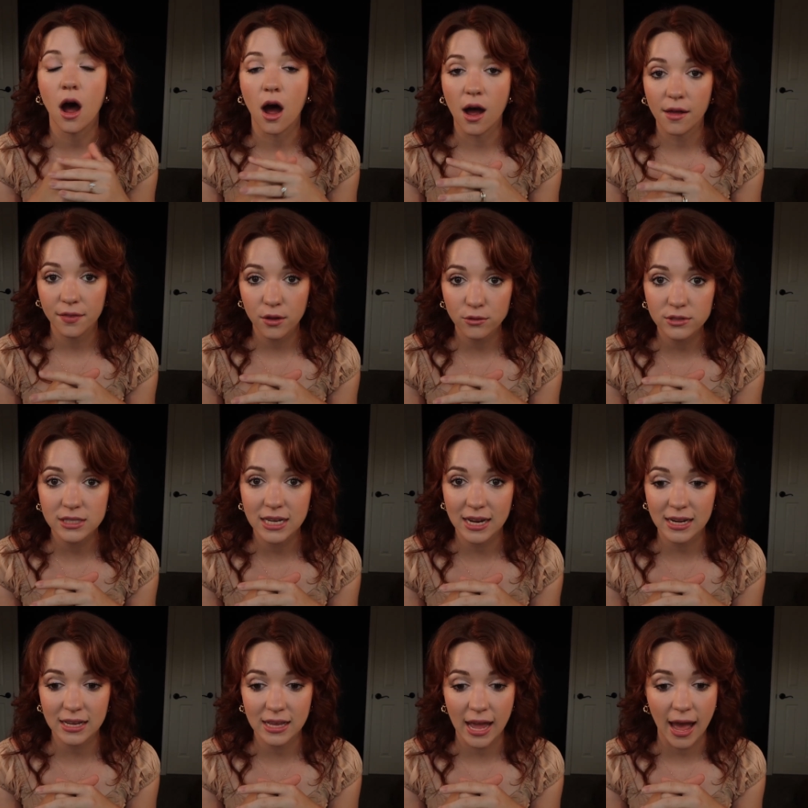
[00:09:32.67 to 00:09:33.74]
on those
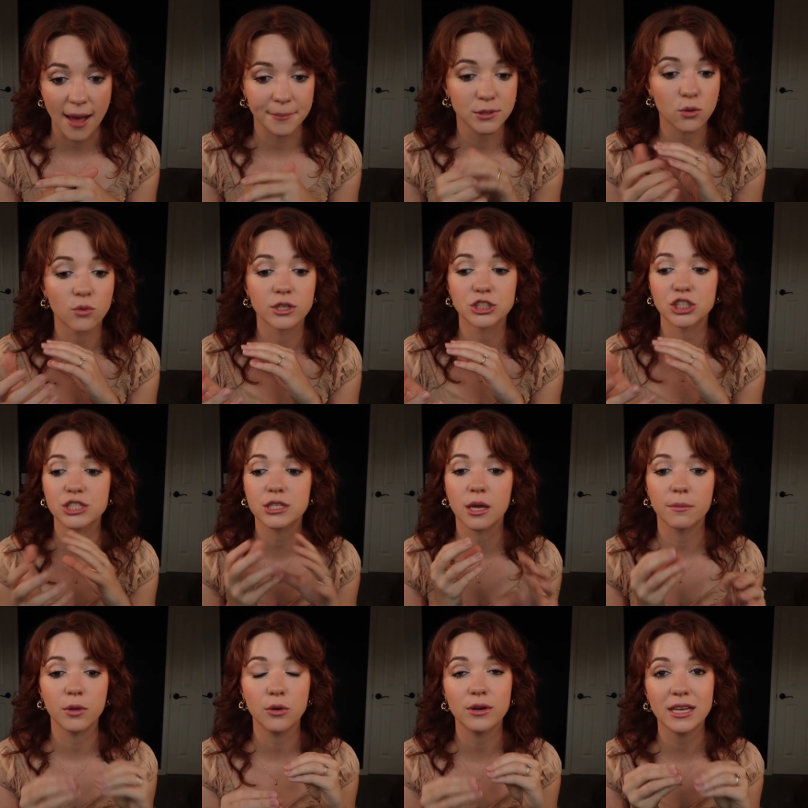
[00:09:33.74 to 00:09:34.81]
dating apps or just
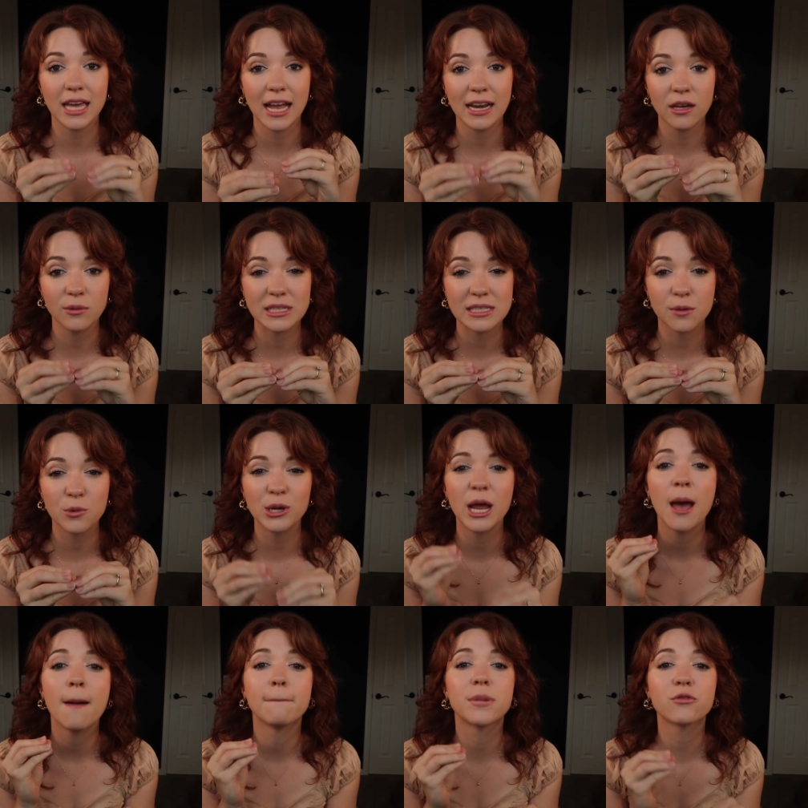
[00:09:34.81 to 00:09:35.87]
communicating with someone
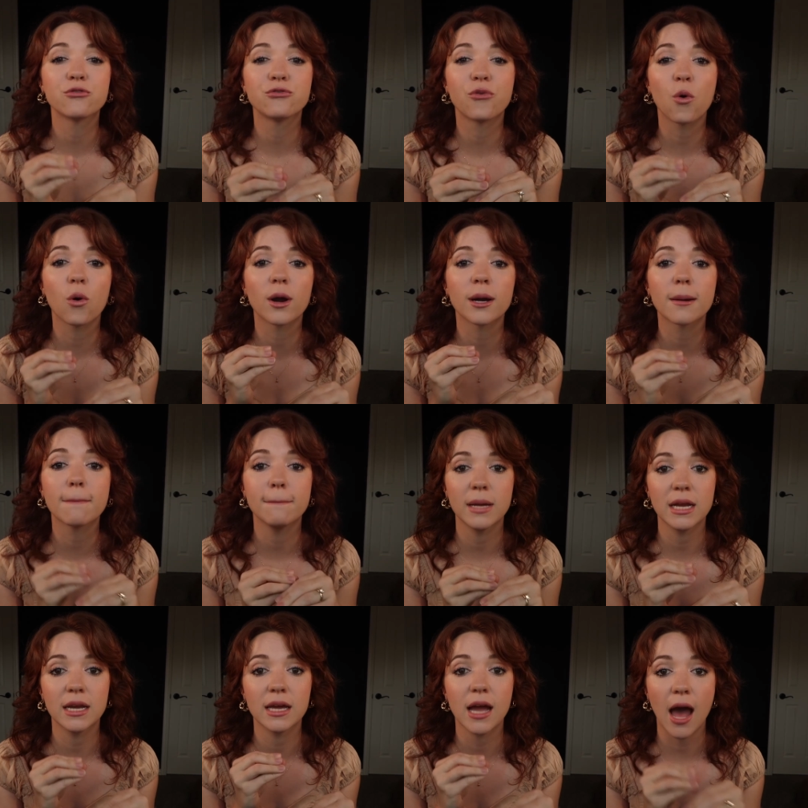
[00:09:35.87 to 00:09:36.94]
before
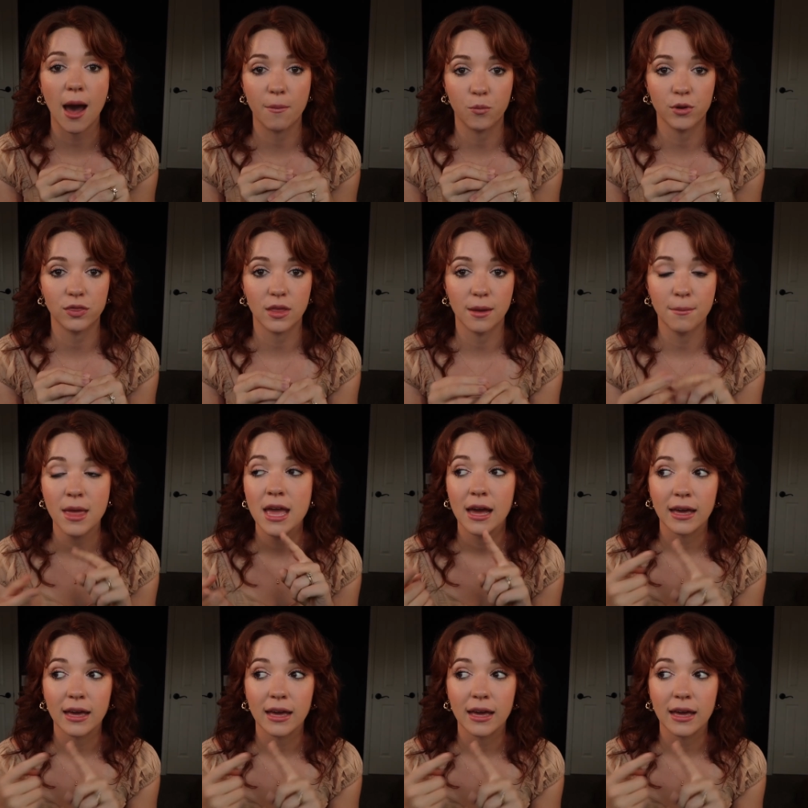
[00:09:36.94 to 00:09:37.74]
meeting up with them.